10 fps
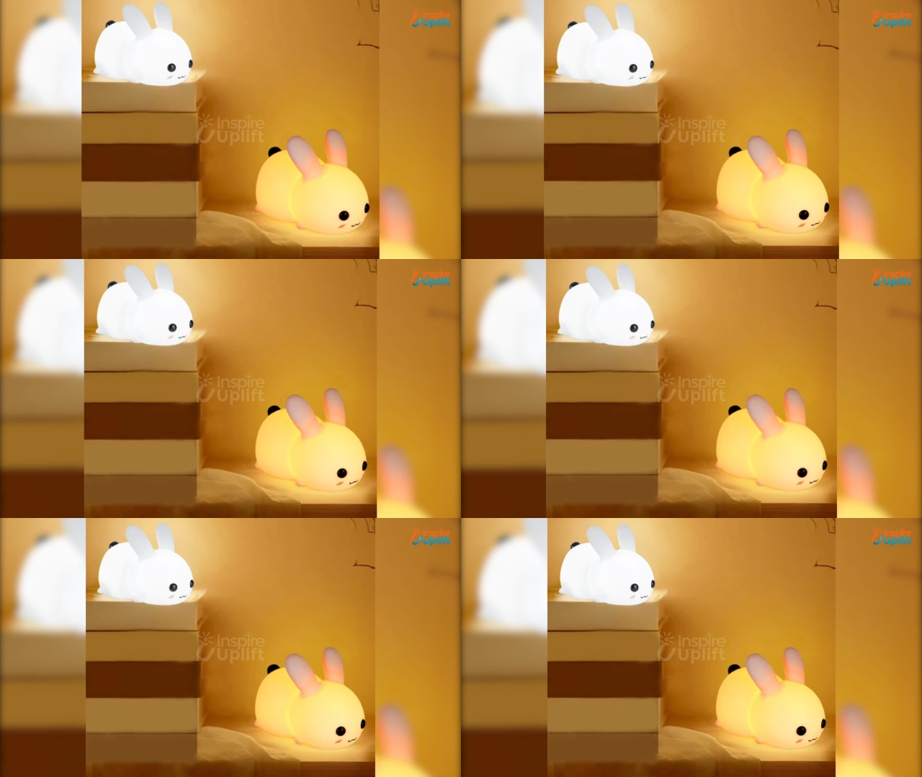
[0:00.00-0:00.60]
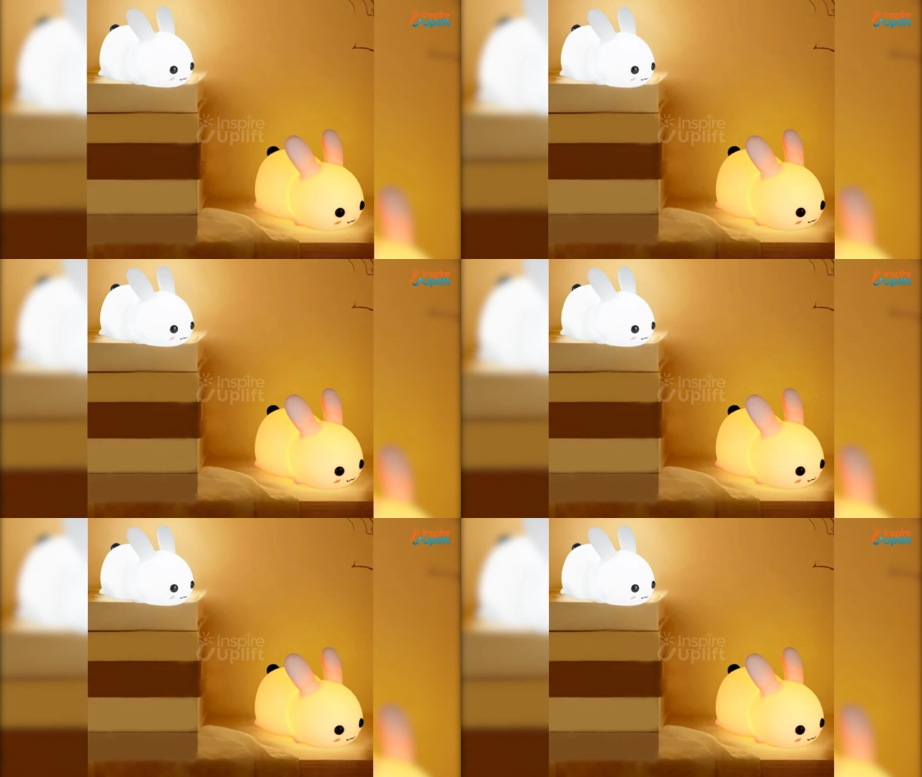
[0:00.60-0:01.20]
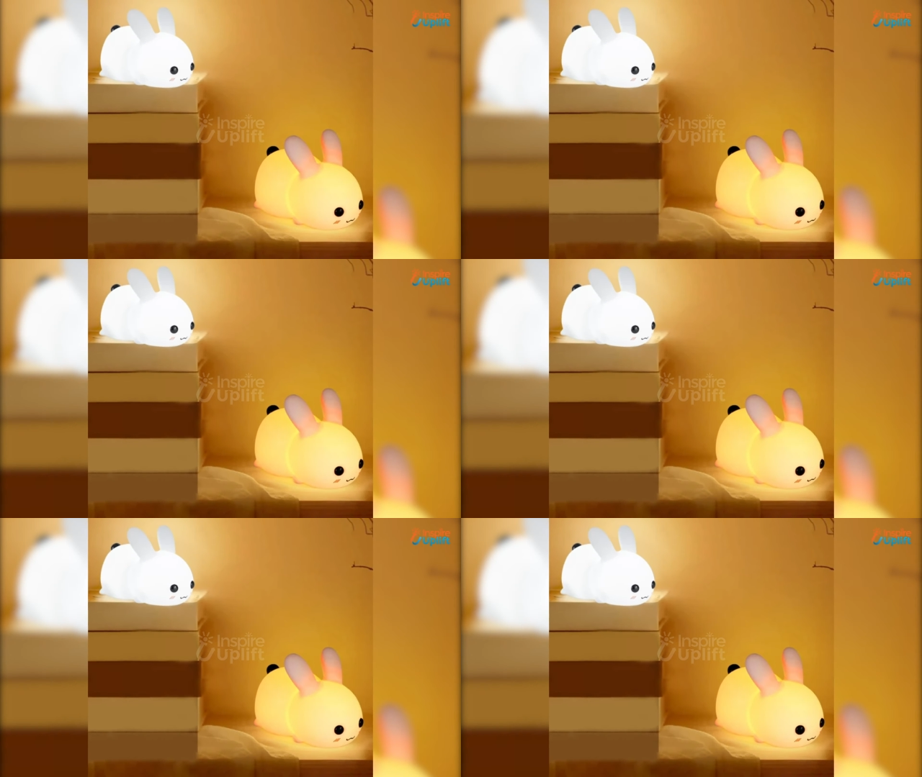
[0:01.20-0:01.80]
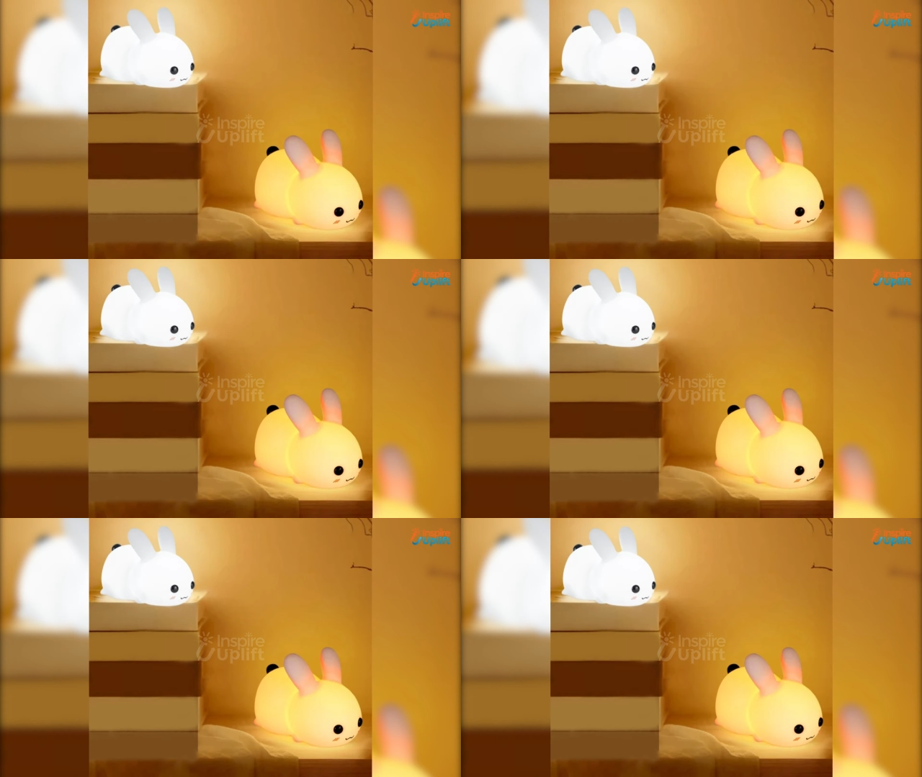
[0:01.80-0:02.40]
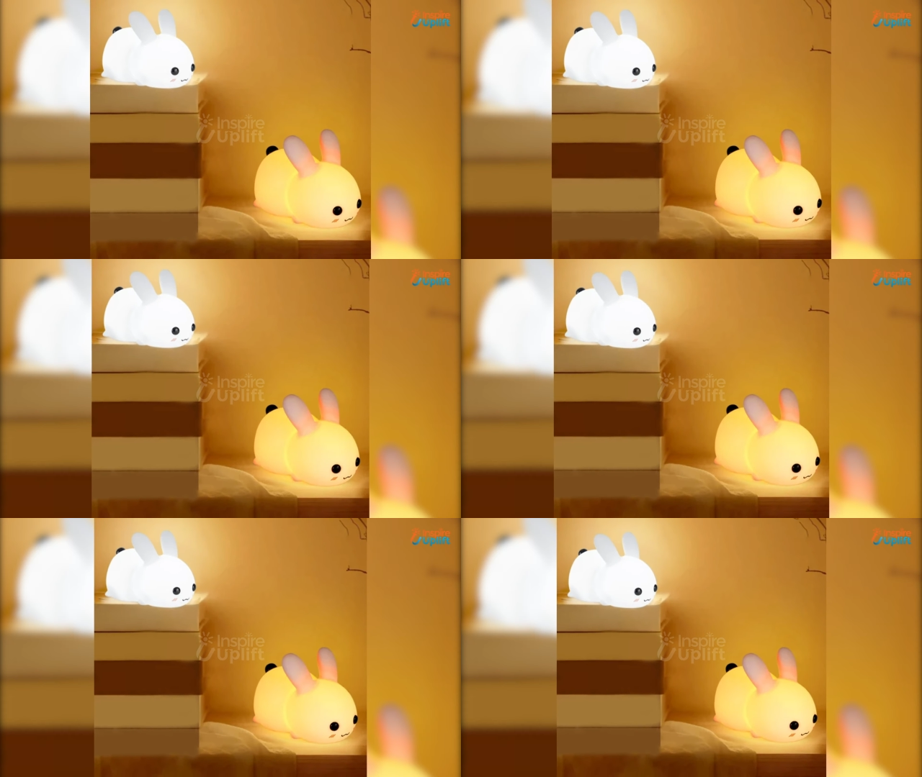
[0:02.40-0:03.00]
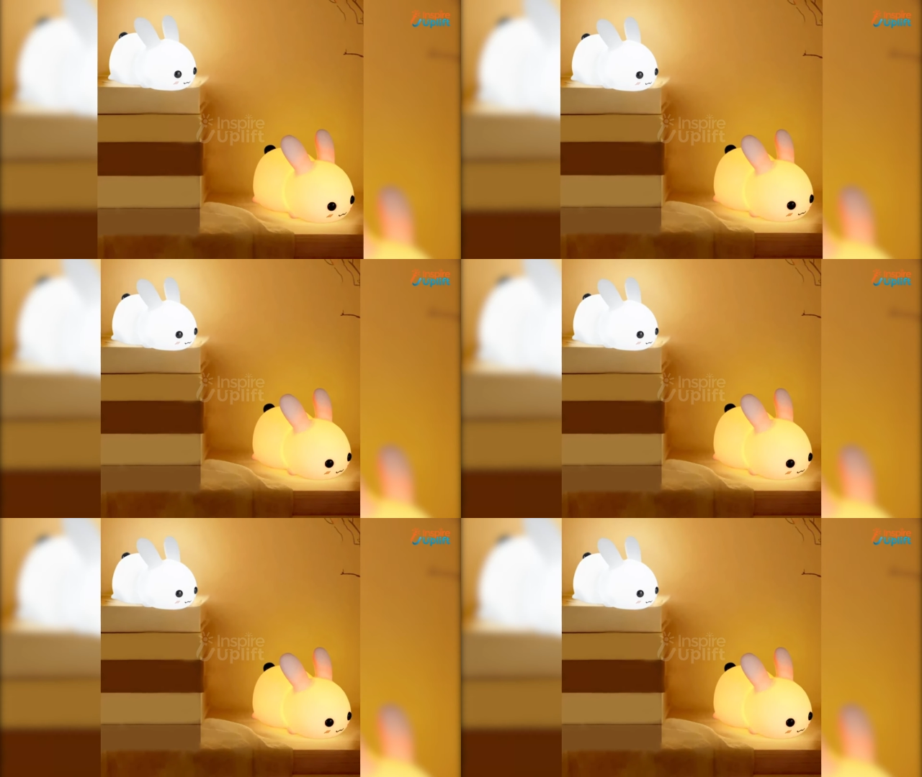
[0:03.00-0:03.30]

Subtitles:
[unreadable: no face in view]